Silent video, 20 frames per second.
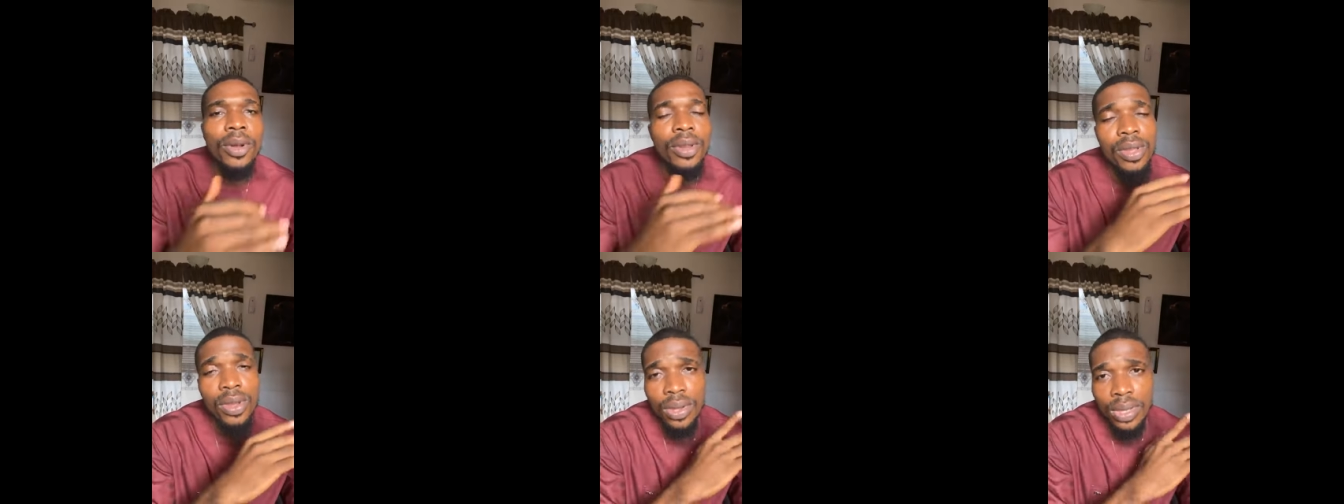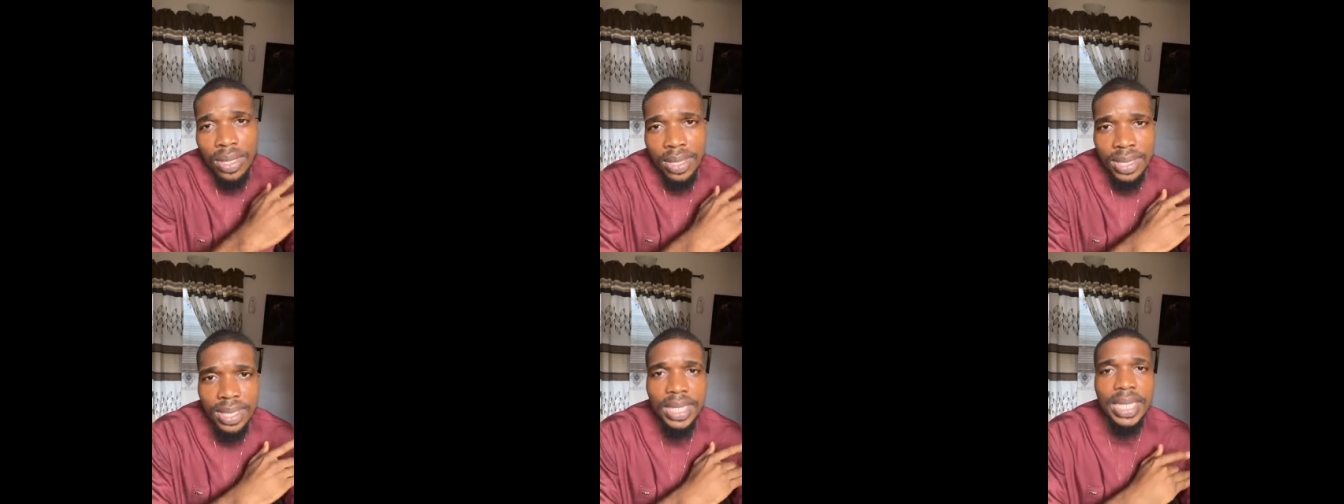money
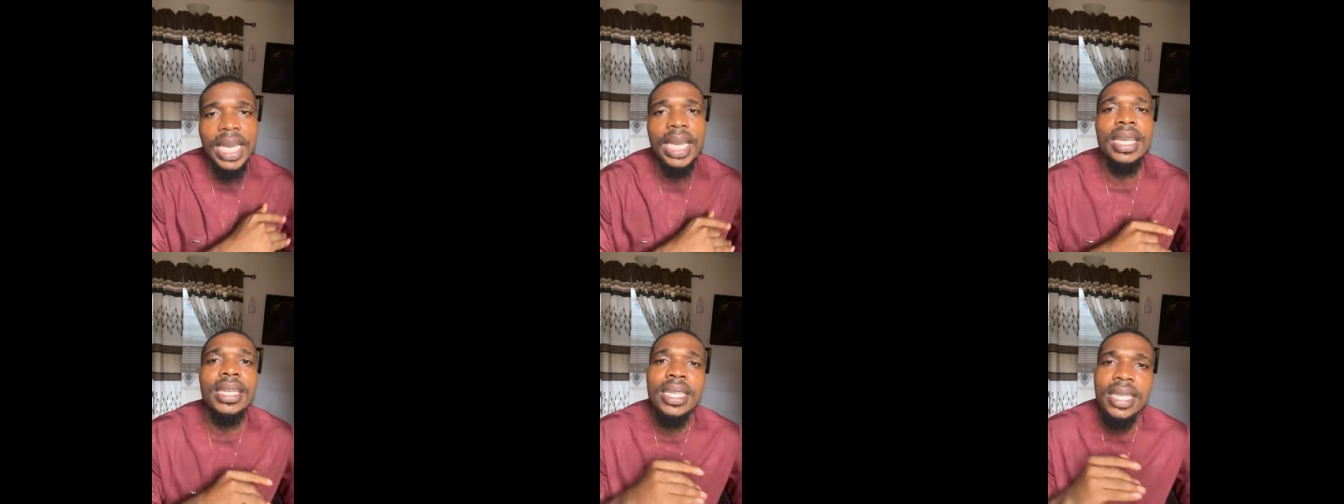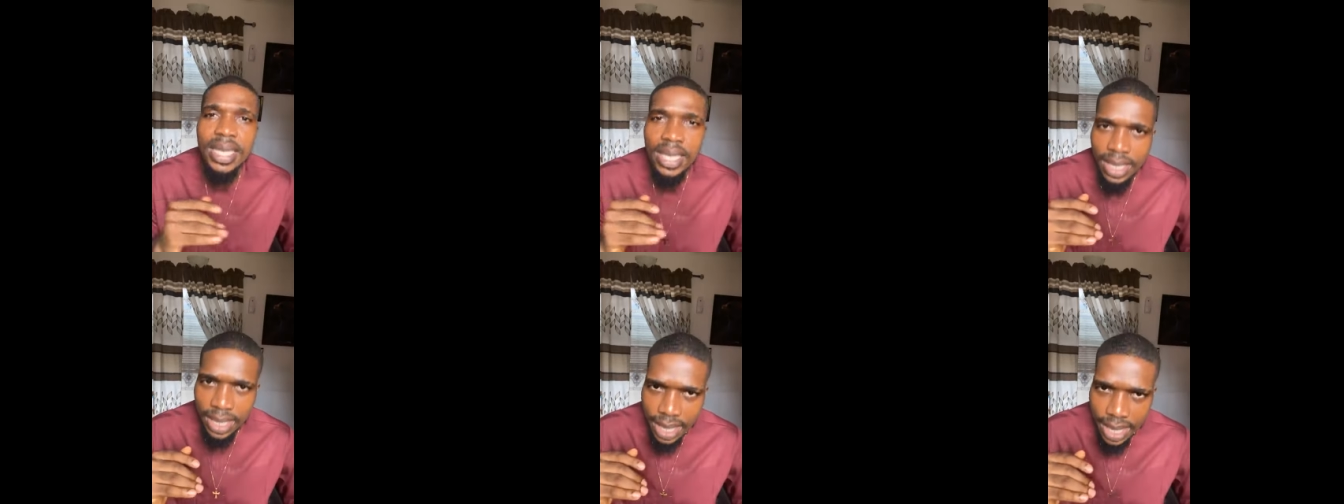on the
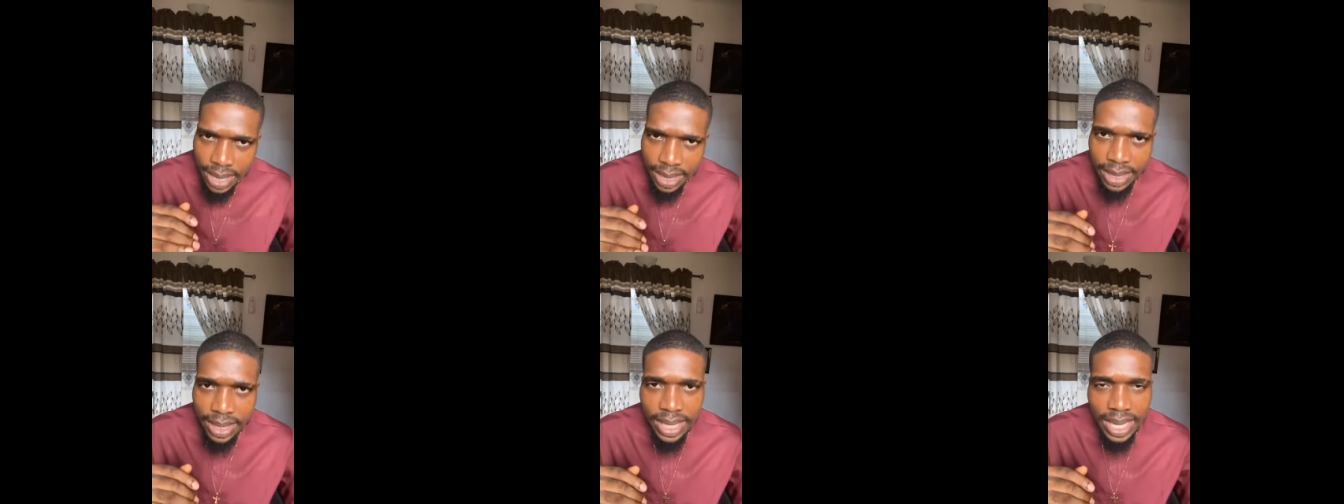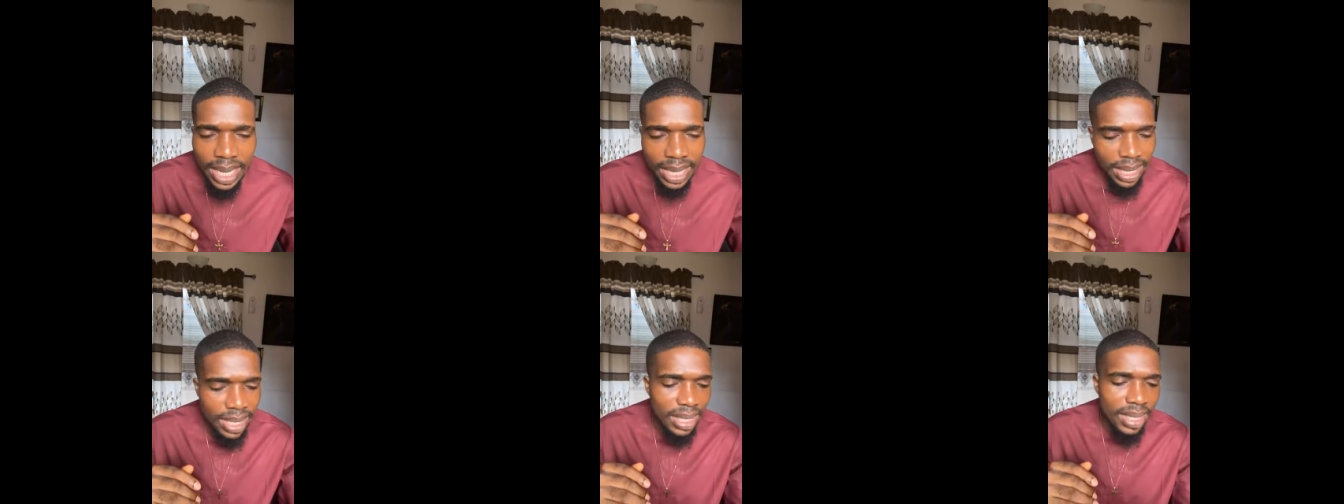side? Yes,
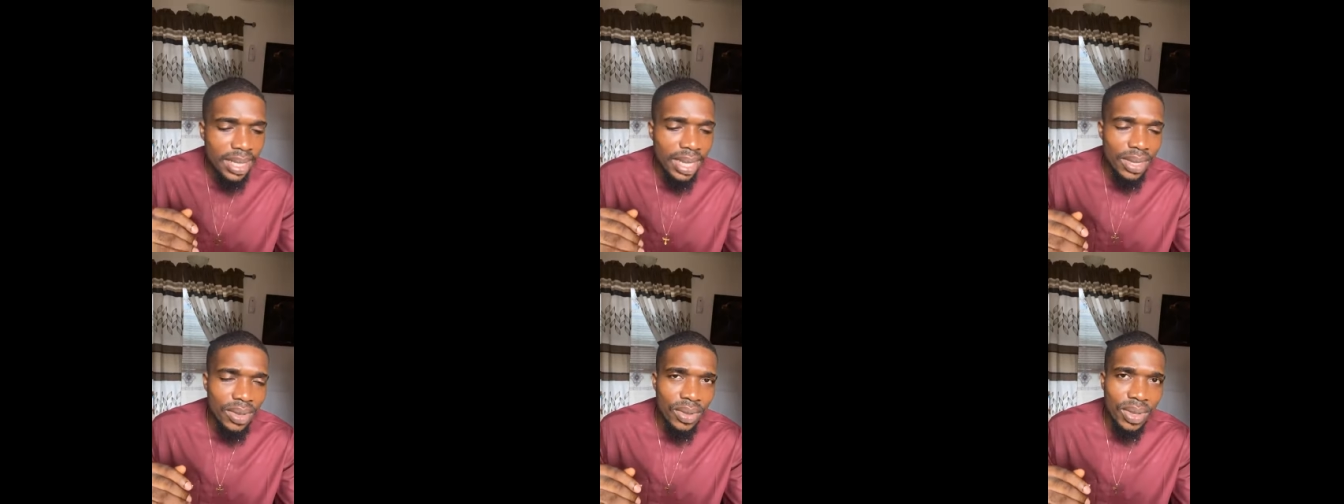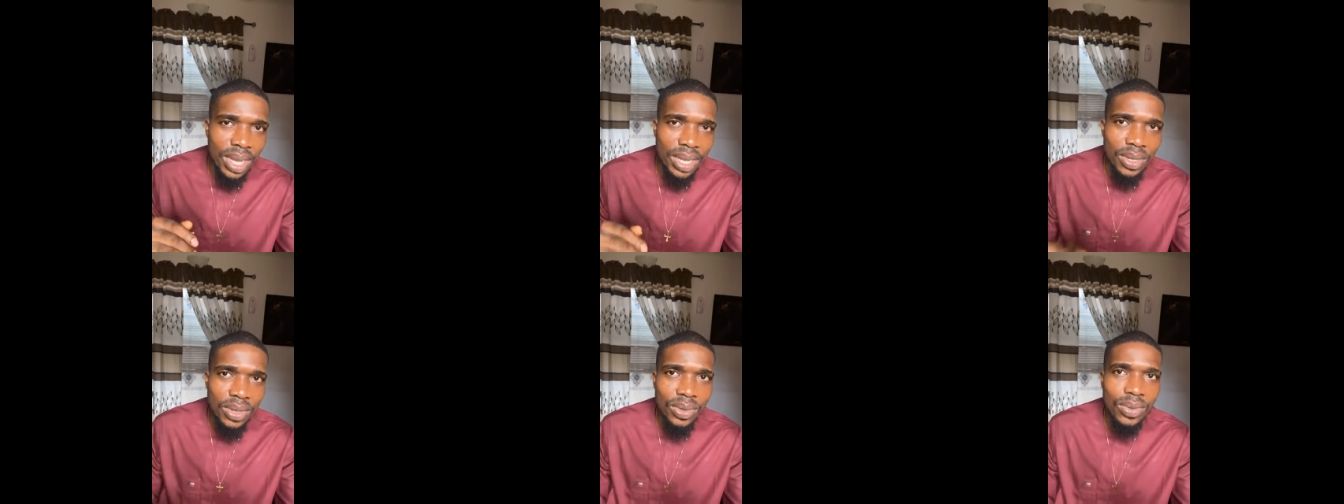there are things that
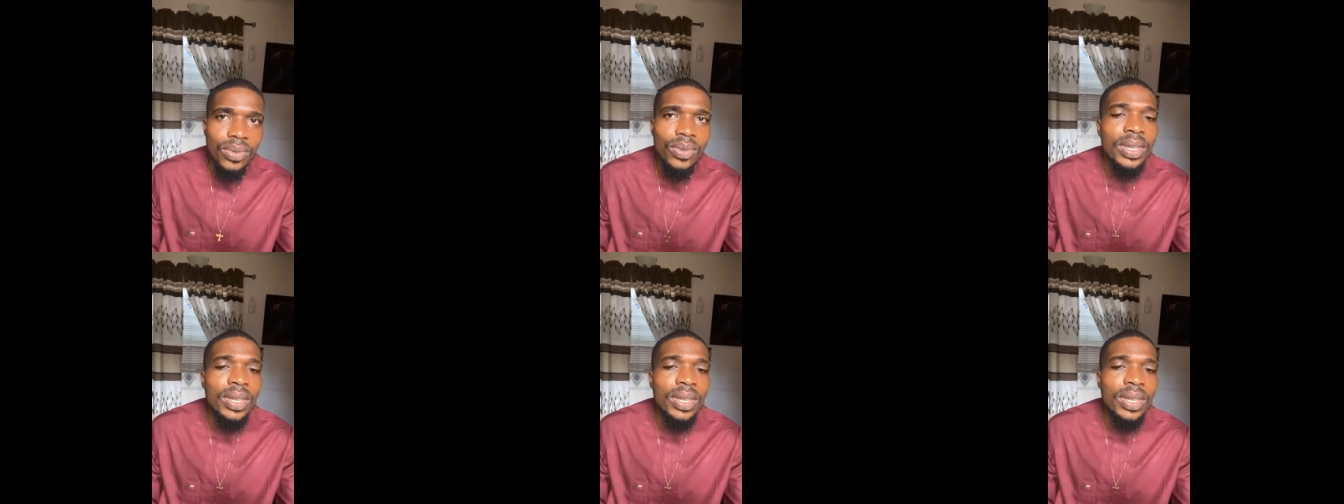you can